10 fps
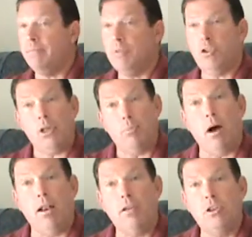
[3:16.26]
She
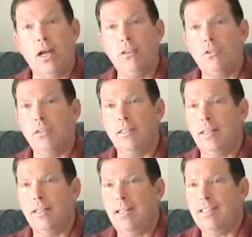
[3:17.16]
apologized, and
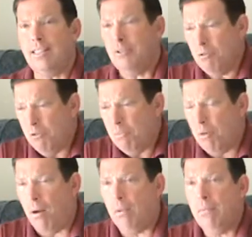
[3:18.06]
I said, no
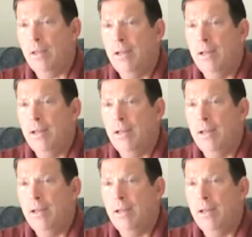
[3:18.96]
problem.